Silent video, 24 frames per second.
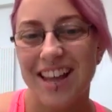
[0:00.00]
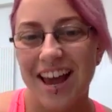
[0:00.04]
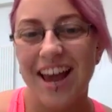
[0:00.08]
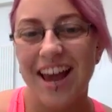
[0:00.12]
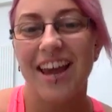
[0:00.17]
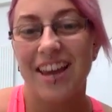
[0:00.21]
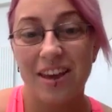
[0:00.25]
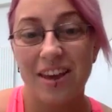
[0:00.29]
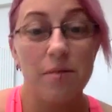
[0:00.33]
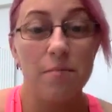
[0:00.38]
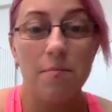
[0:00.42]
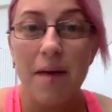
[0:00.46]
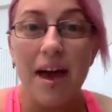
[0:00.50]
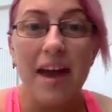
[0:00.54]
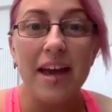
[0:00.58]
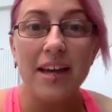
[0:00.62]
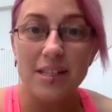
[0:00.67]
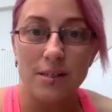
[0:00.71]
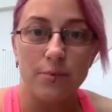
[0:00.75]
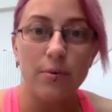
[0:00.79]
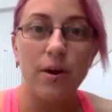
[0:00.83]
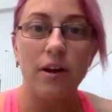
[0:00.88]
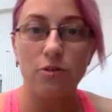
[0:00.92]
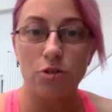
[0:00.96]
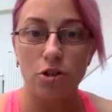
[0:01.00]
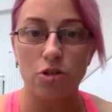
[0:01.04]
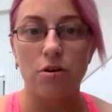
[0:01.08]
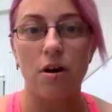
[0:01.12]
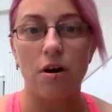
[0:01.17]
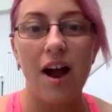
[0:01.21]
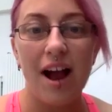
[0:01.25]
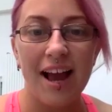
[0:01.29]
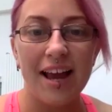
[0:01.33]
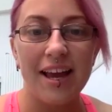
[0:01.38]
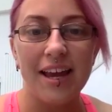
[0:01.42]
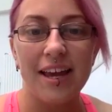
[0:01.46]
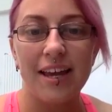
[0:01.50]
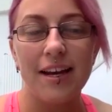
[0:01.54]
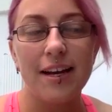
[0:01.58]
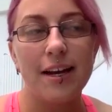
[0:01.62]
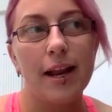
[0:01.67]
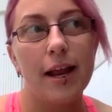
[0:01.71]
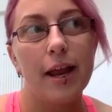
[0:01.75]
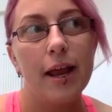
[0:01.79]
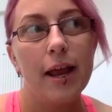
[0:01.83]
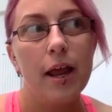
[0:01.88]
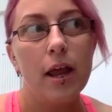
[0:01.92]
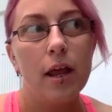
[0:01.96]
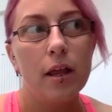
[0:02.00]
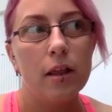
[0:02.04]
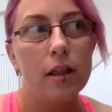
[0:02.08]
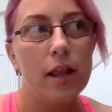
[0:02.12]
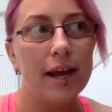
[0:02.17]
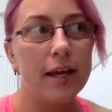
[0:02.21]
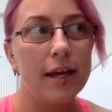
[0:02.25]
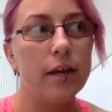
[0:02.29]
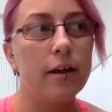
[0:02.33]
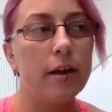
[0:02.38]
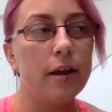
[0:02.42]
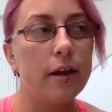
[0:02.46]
like you may as well try and like